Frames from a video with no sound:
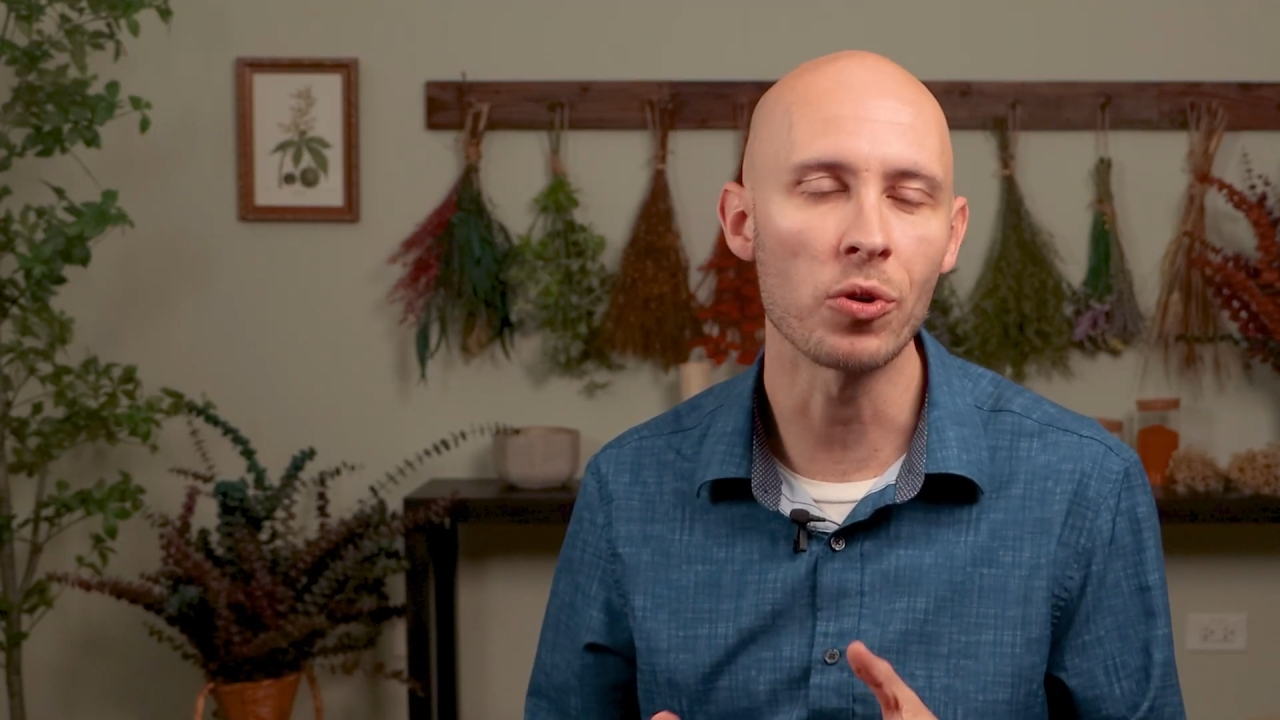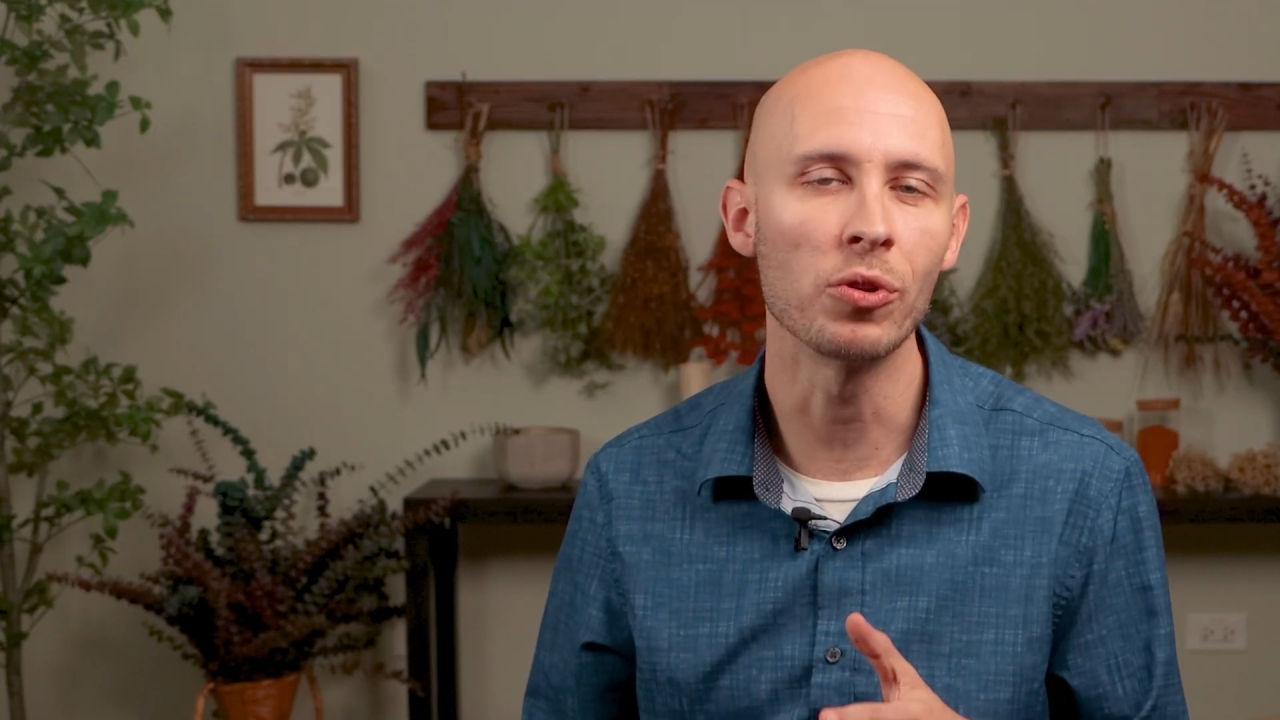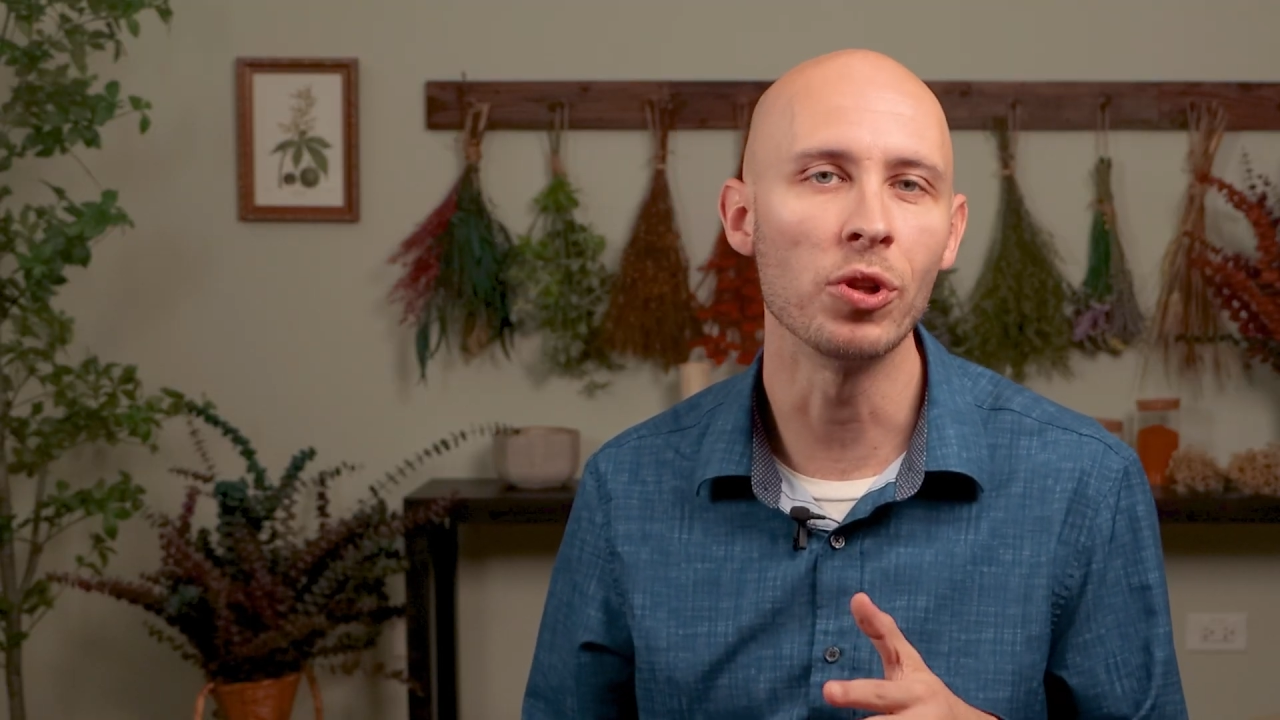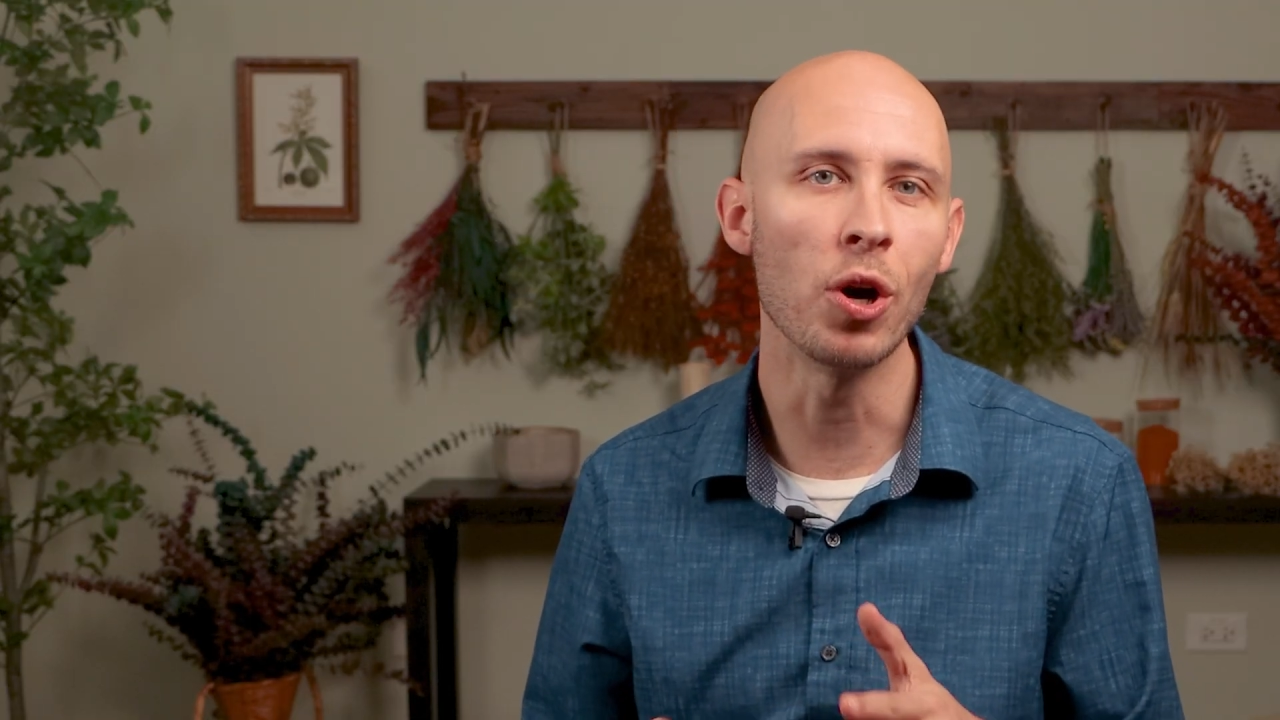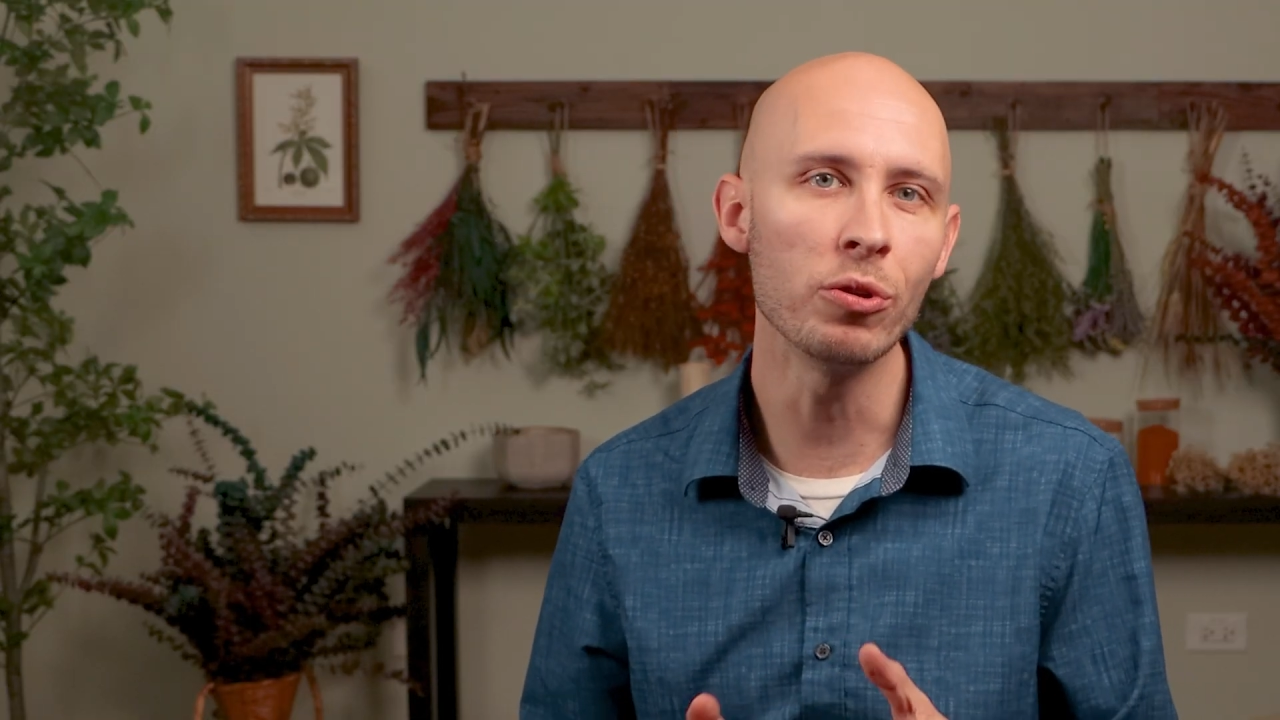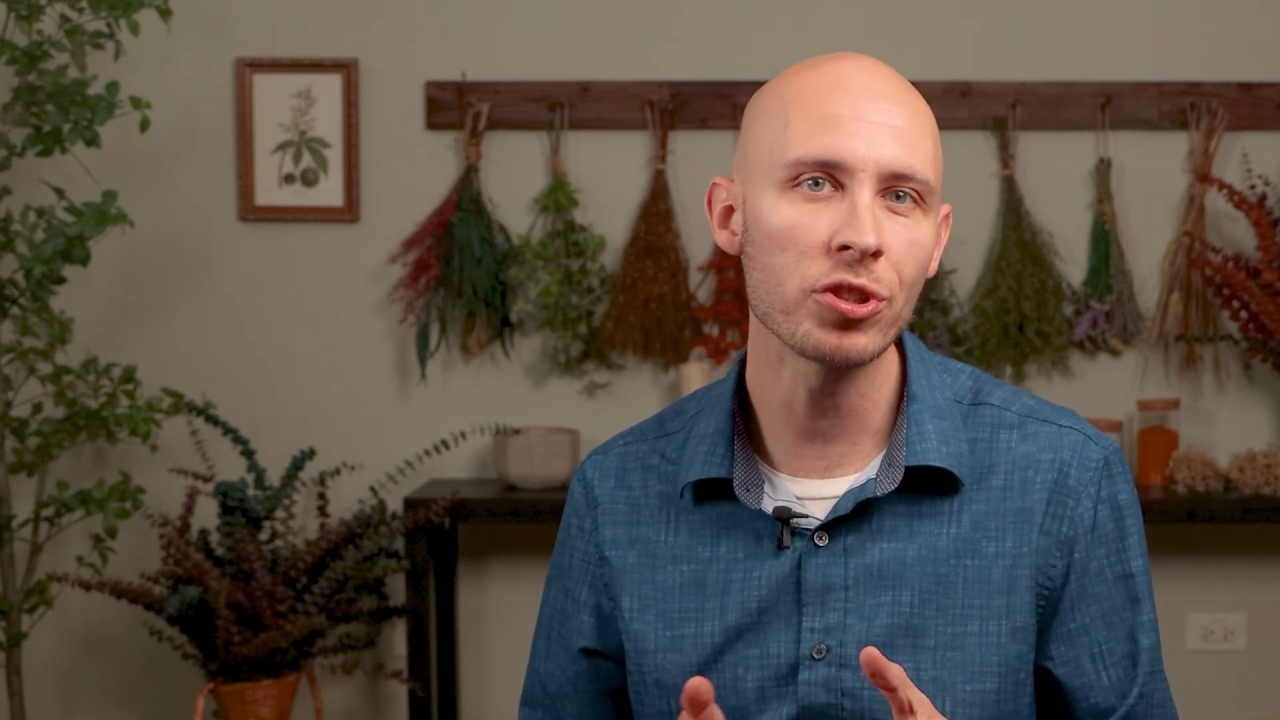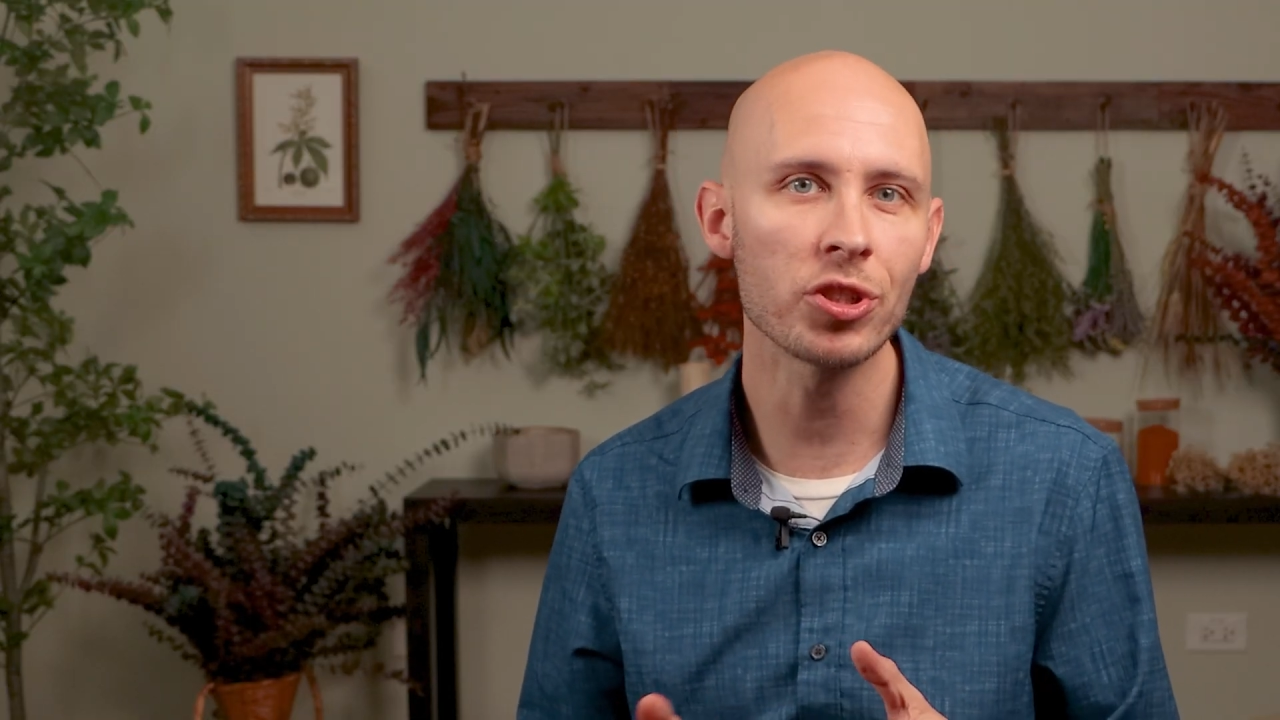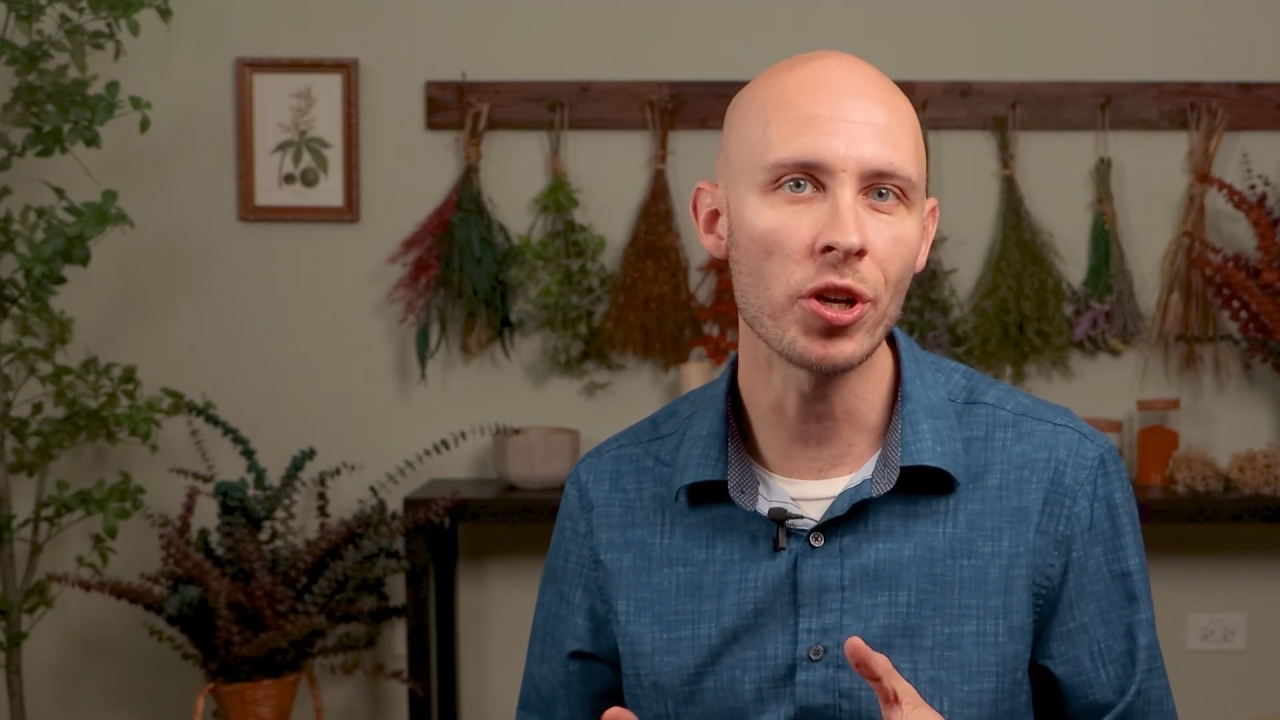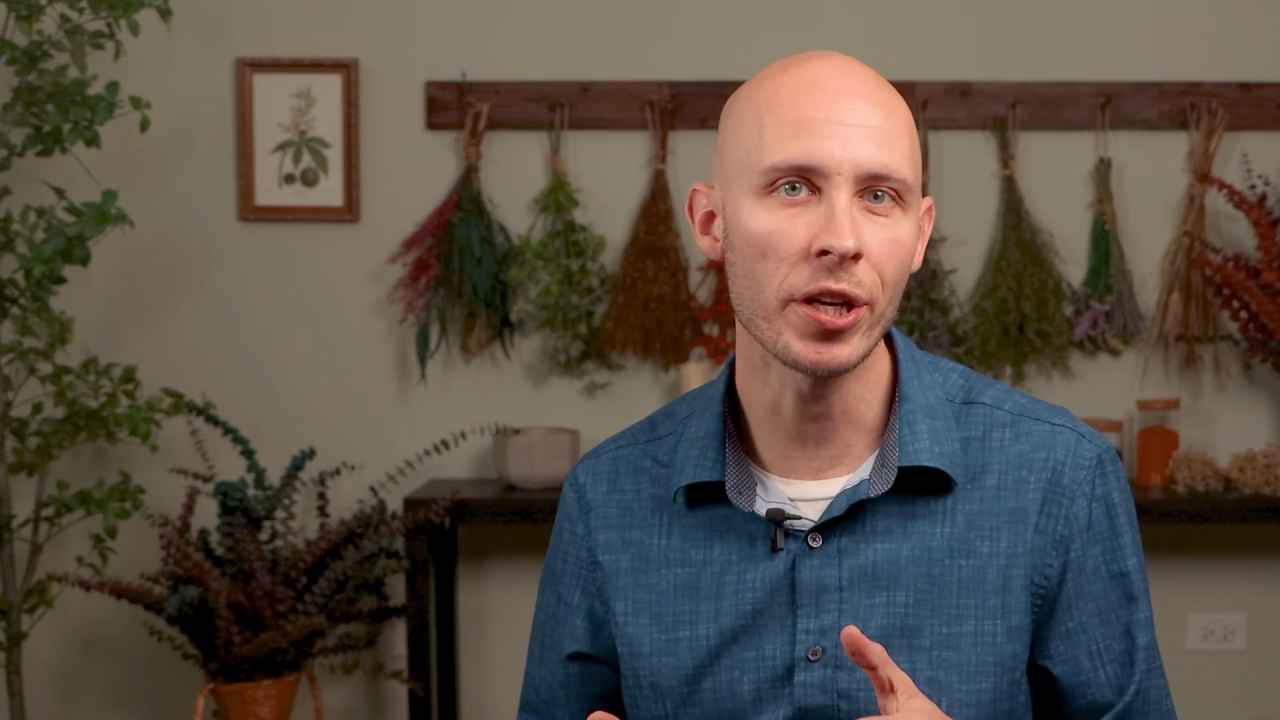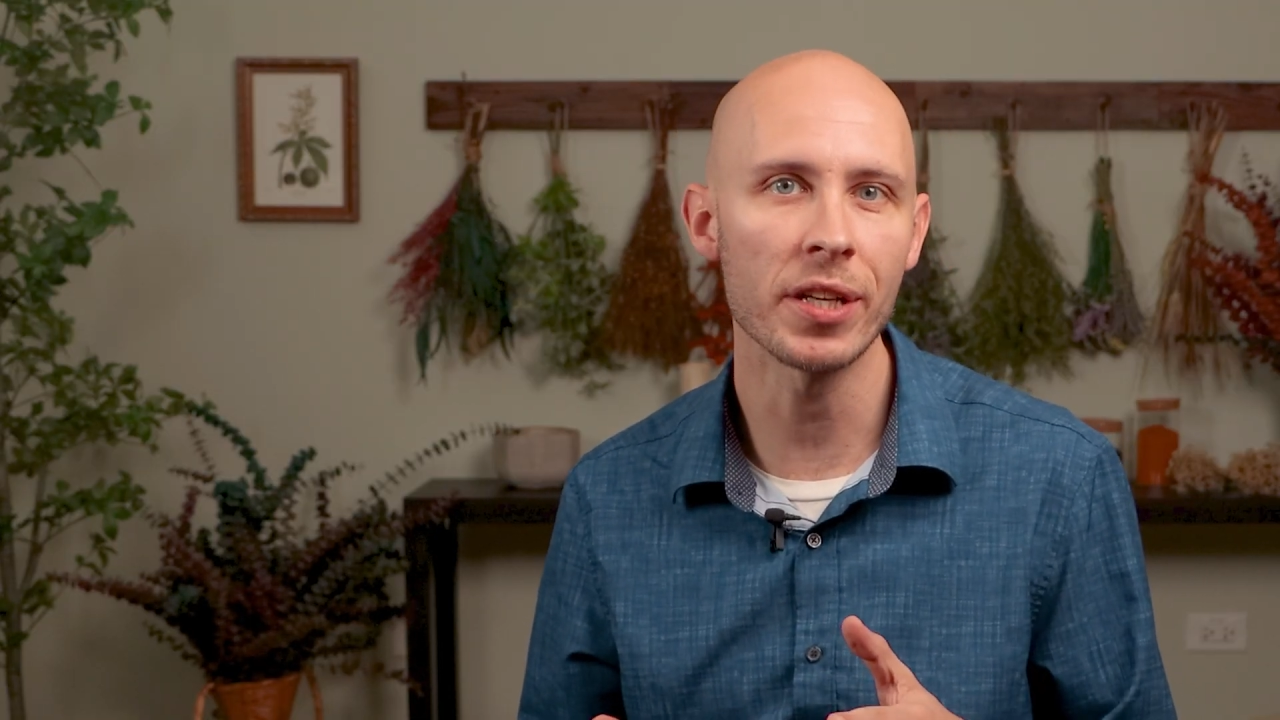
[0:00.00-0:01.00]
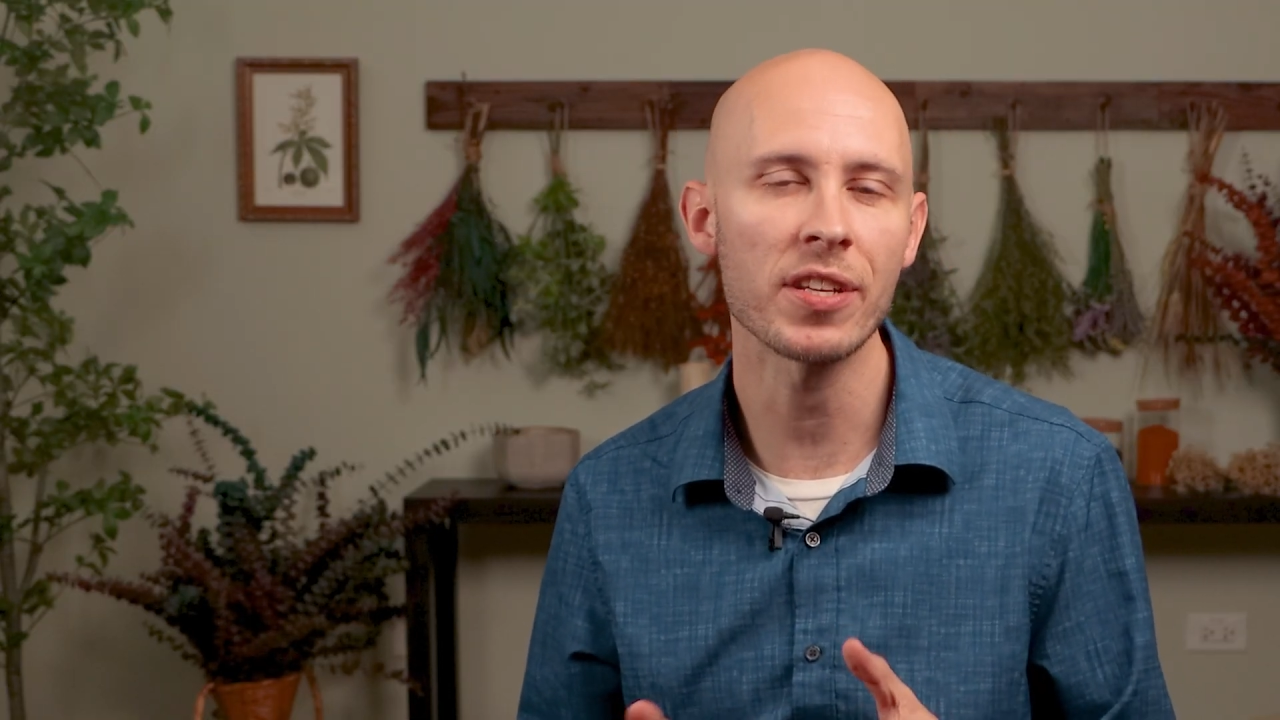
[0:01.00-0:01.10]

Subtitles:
or low sugar